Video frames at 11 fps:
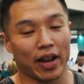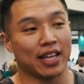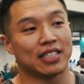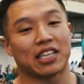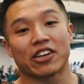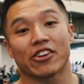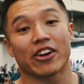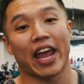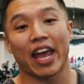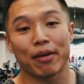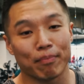do anterior
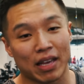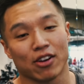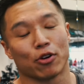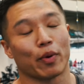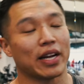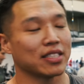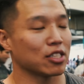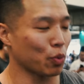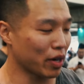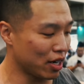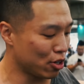and medial raises.
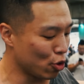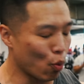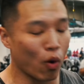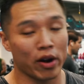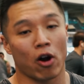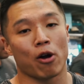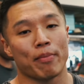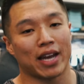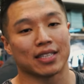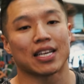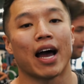We're gonna do one arm
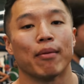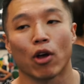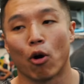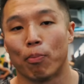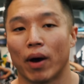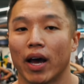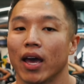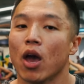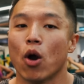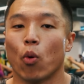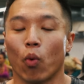at a time though, but
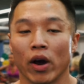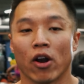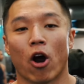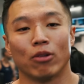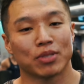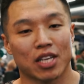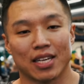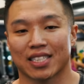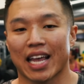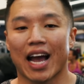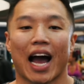one arm's gonna
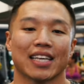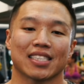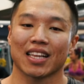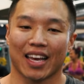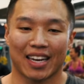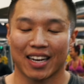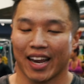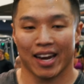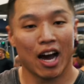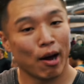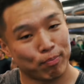stay isolated
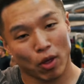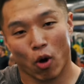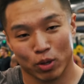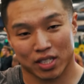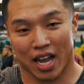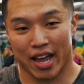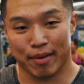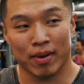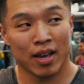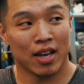and up the whole time.